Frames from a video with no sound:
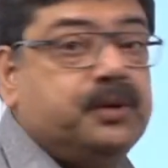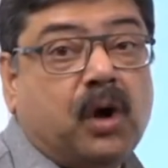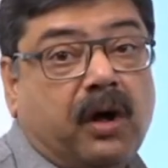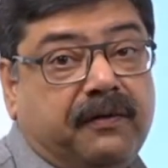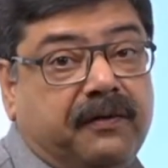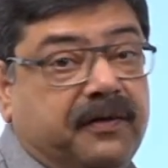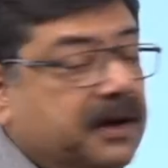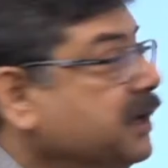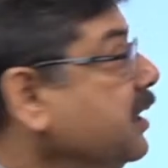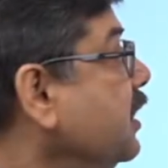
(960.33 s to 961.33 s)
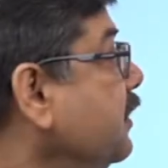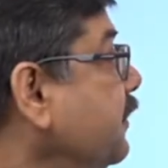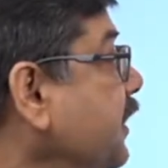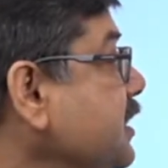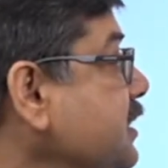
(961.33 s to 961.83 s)
of
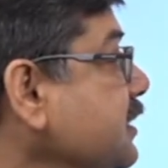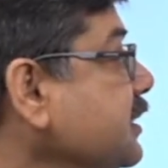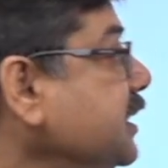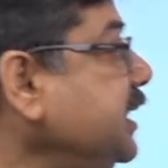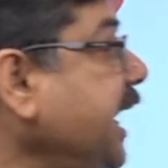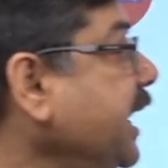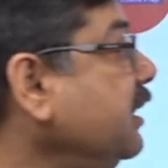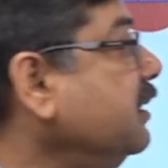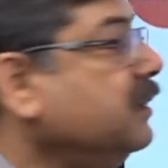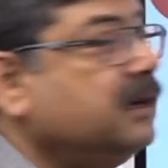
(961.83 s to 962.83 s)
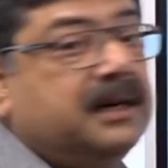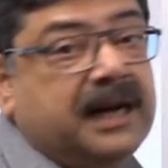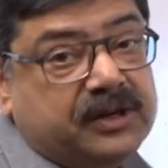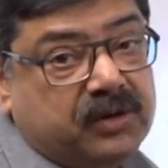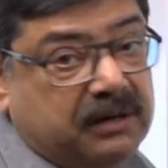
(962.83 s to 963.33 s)
first 10
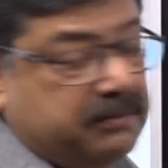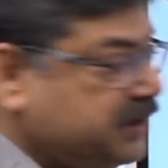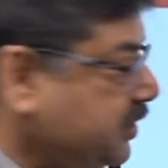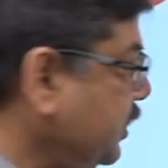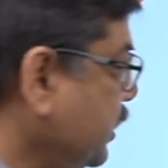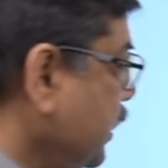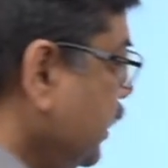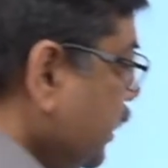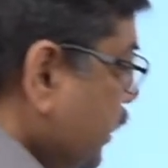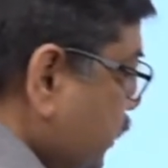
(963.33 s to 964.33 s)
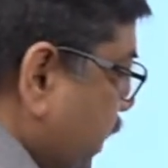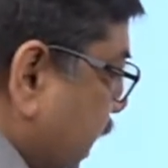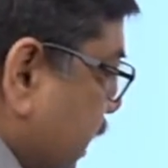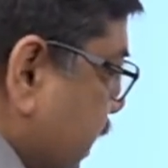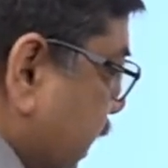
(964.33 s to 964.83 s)
natural numbers? So that
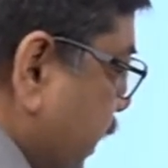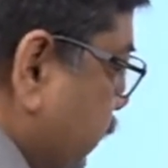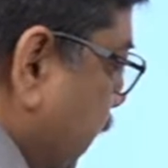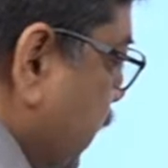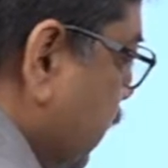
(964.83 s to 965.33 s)
is nothing but